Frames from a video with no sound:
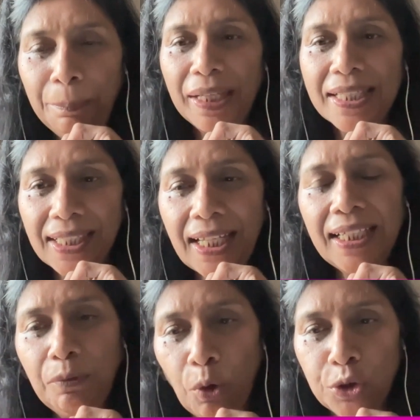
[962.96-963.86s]

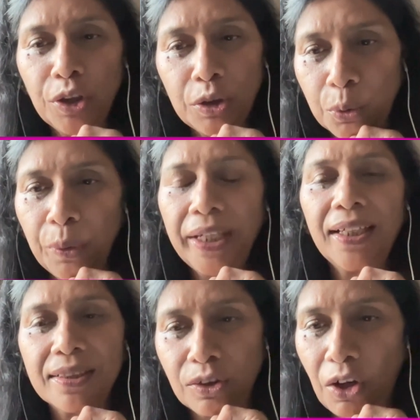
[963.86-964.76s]
basically what you're doing
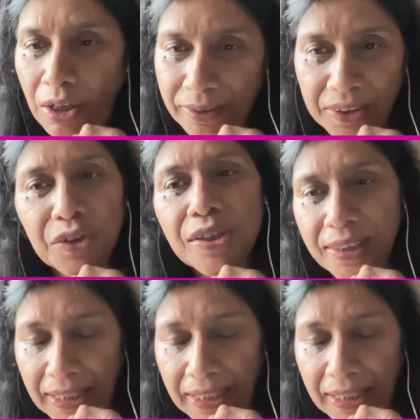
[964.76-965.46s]
is not interesting